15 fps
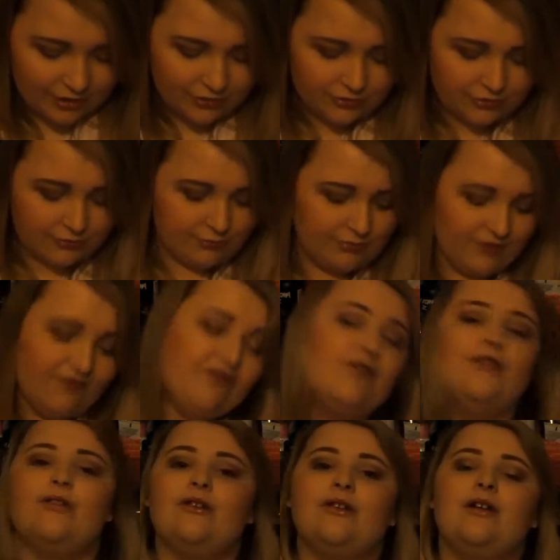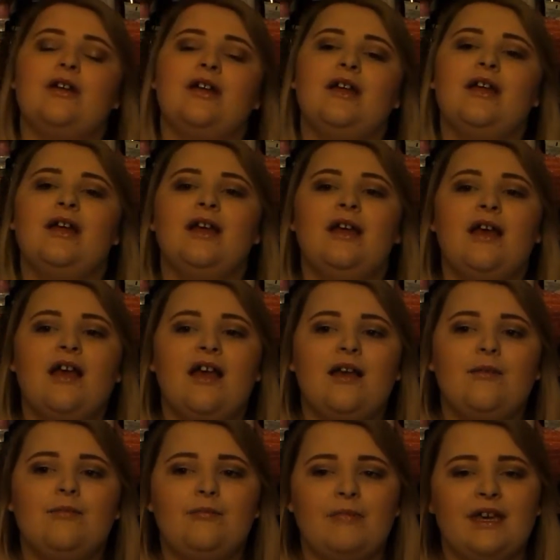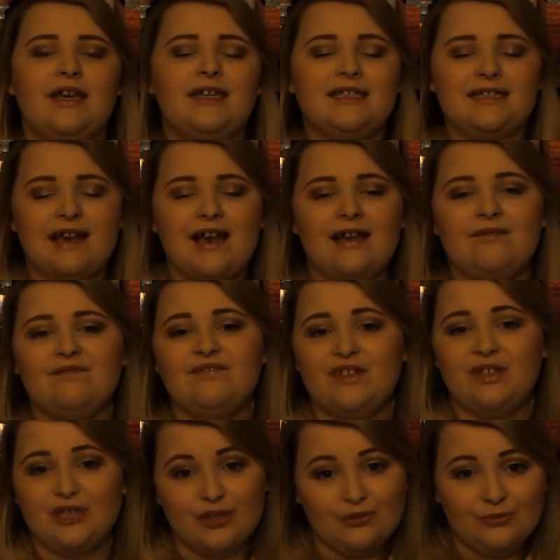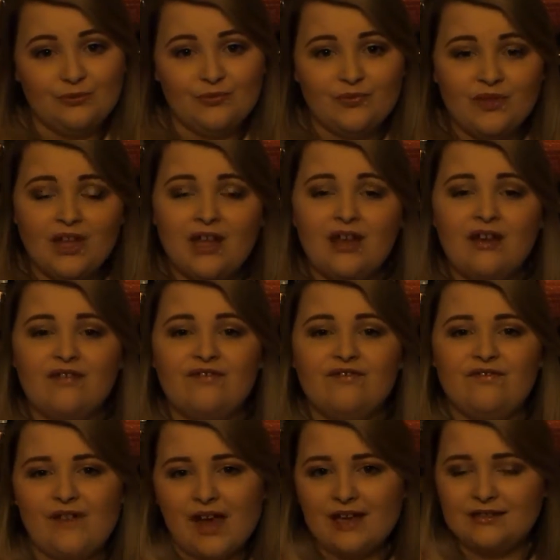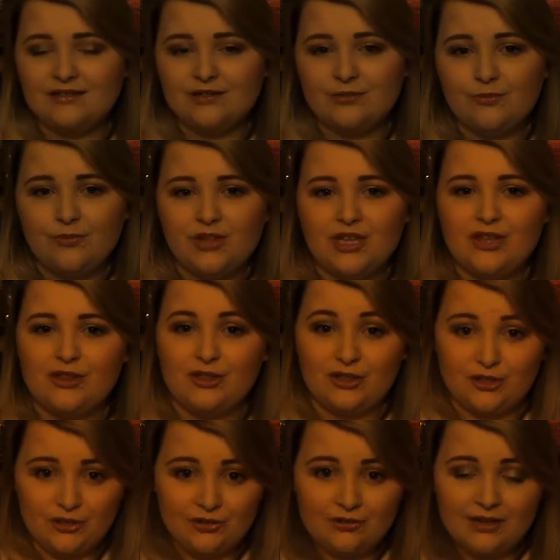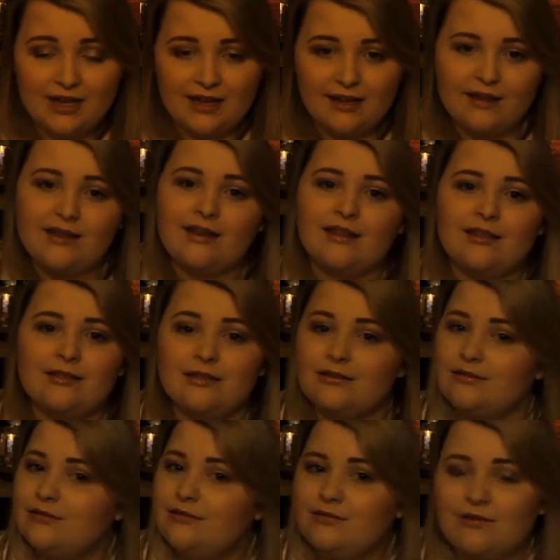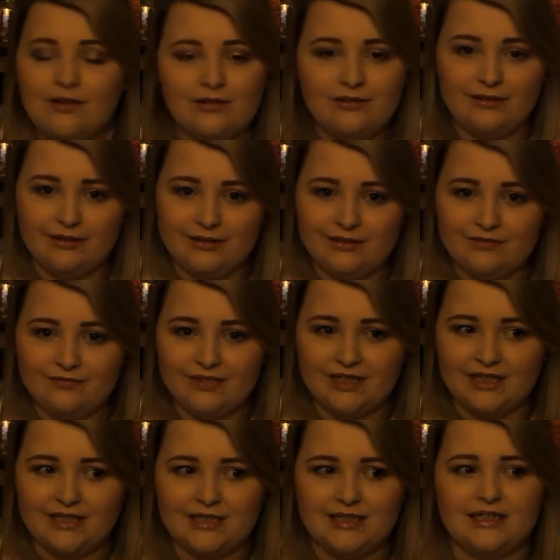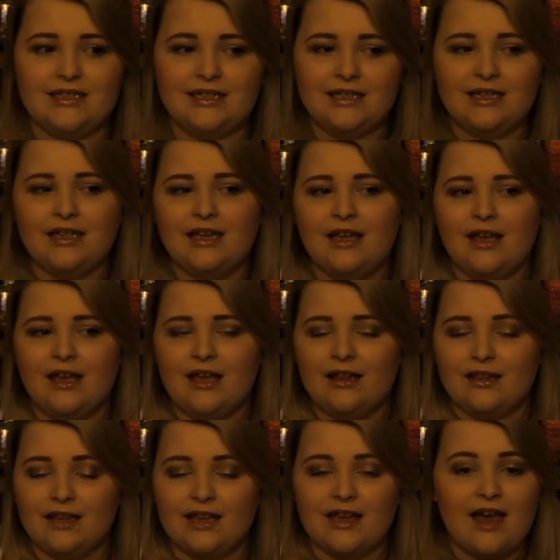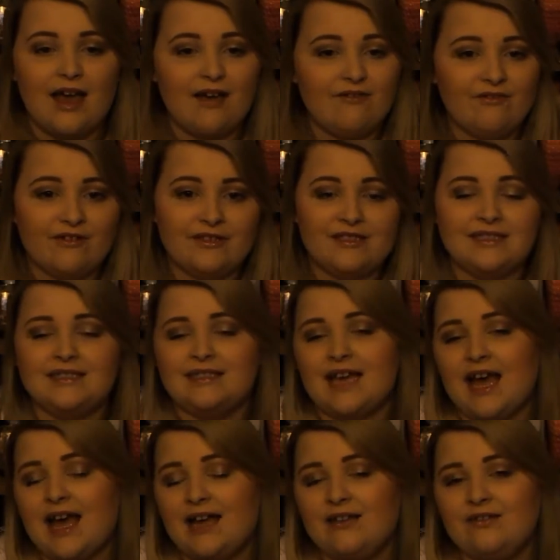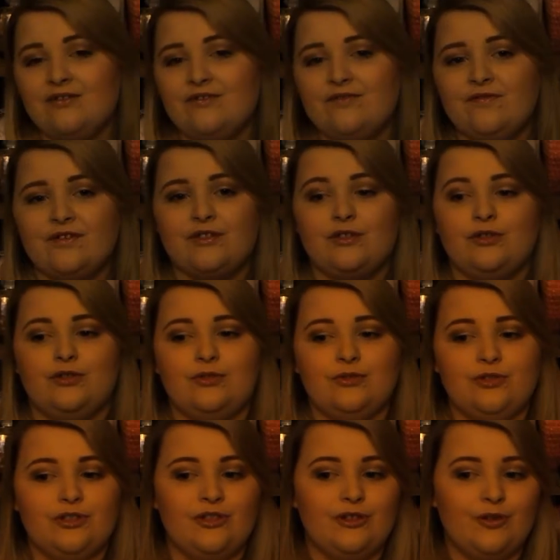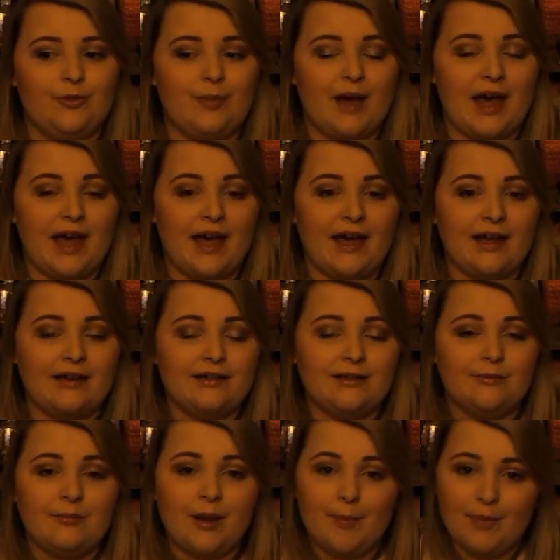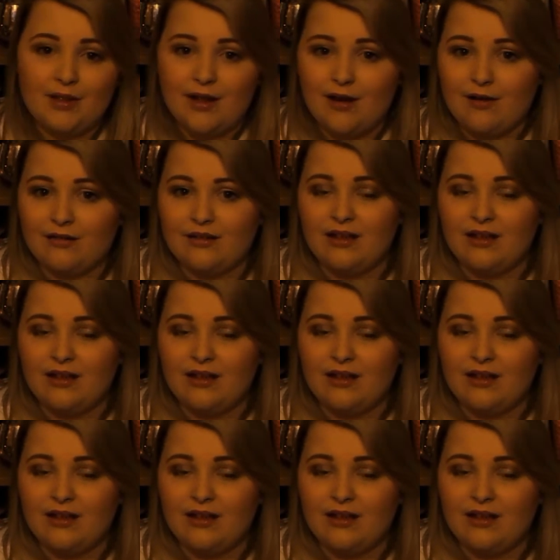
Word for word: number four make time for you find something that you like that's not nursing related like for instance I love YouTube and my blog